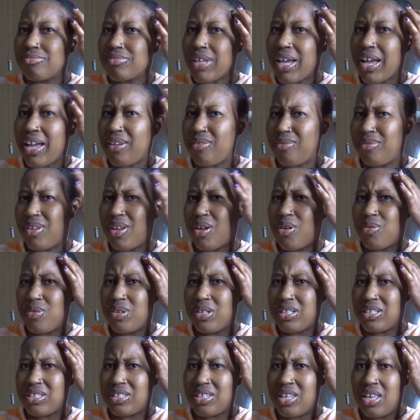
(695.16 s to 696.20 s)
I don't know,
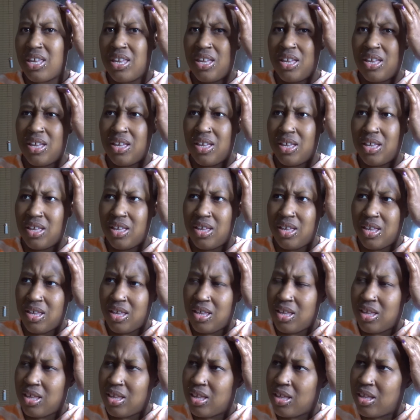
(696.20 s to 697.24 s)
it's,
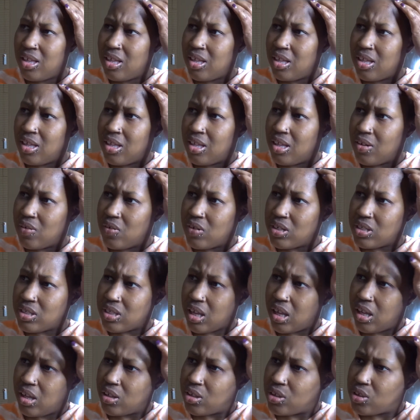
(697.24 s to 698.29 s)
I want to
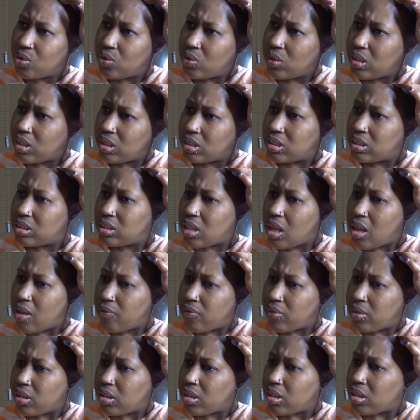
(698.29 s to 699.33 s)
say a
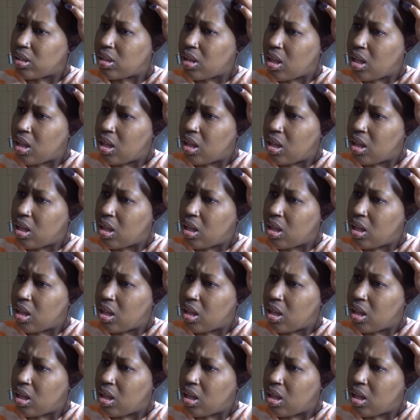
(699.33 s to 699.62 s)
27